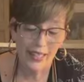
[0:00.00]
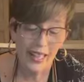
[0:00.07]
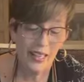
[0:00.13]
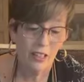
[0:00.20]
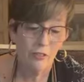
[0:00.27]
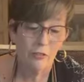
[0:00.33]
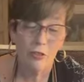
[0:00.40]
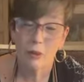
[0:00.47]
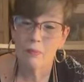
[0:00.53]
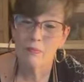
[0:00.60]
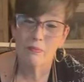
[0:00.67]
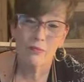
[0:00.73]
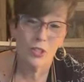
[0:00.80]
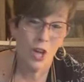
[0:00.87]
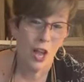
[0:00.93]
and get it from
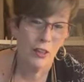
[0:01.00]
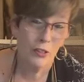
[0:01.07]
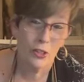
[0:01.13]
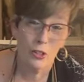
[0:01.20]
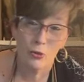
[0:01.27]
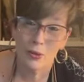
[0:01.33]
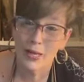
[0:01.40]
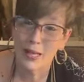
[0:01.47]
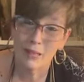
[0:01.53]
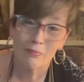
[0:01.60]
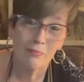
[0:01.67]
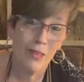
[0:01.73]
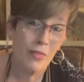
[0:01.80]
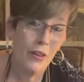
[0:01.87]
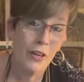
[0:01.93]
Dollar Tree,
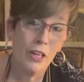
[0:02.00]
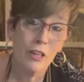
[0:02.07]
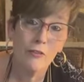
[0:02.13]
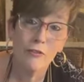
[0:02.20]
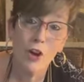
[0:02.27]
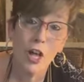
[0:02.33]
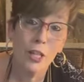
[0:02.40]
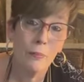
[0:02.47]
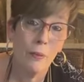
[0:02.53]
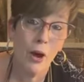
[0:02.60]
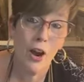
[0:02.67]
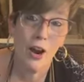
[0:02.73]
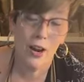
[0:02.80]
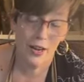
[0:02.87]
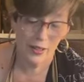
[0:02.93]
they're going to fall
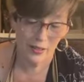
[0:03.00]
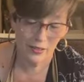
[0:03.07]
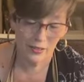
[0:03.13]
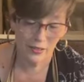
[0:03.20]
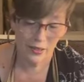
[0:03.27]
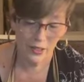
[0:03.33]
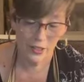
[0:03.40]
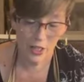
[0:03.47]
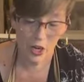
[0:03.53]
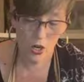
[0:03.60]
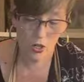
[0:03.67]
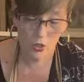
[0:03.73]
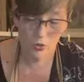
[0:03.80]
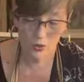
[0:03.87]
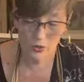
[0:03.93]
apart, you
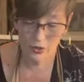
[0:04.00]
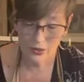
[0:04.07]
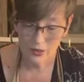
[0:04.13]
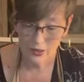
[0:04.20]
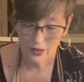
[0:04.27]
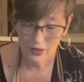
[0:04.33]
know.